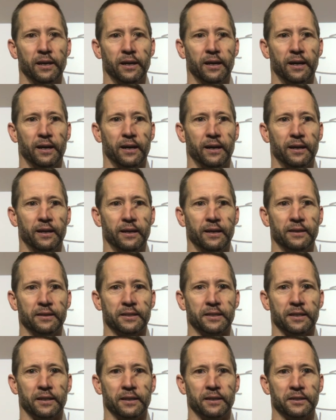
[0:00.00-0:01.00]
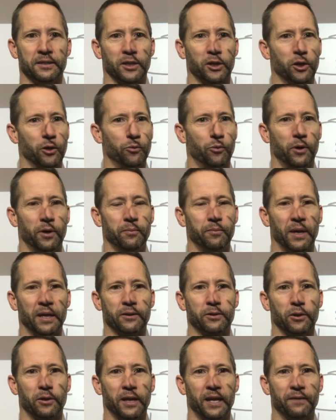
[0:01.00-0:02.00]
is a good one
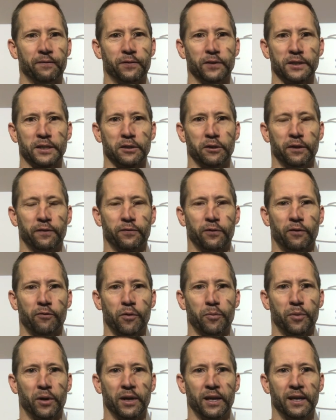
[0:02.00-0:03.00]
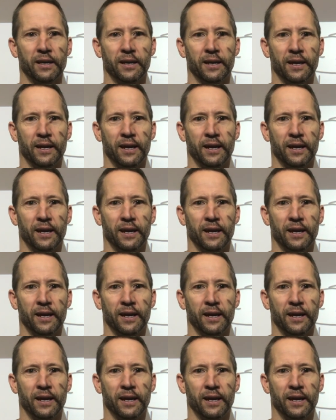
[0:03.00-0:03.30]
mentally and physically for everybody,